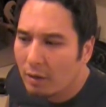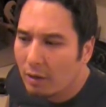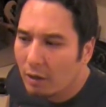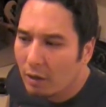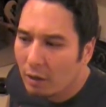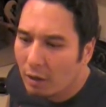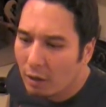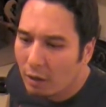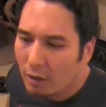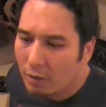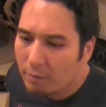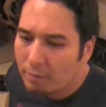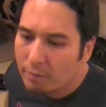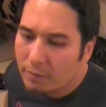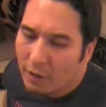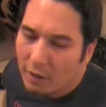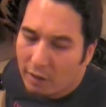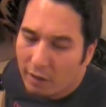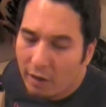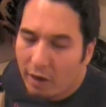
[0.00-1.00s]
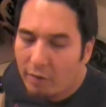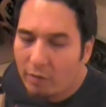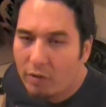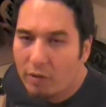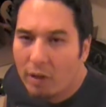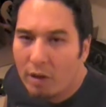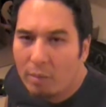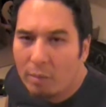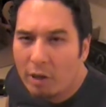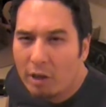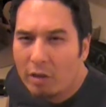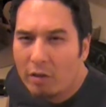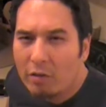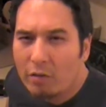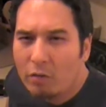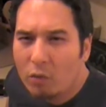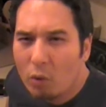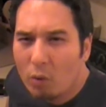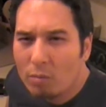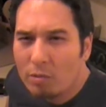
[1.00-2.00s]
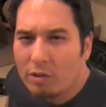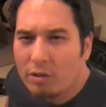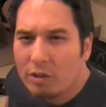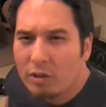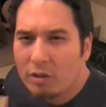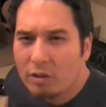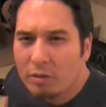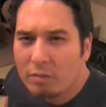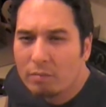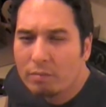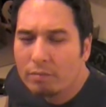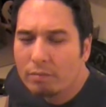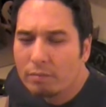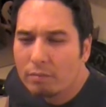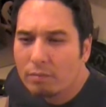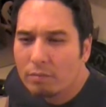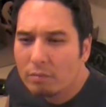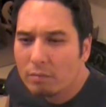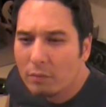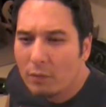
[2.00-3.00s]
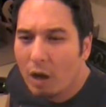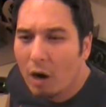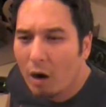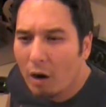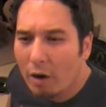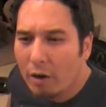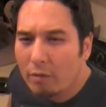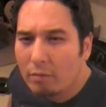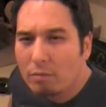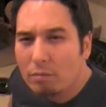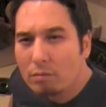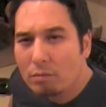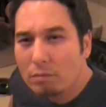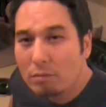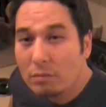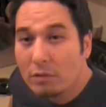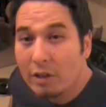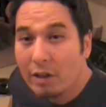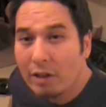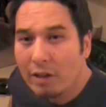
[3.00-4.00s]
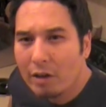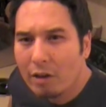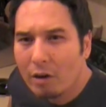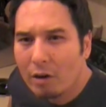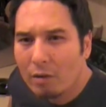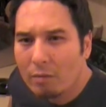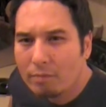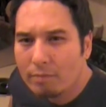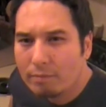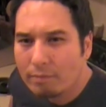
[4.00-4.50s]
and then after that, make an informed decision. All right, take care.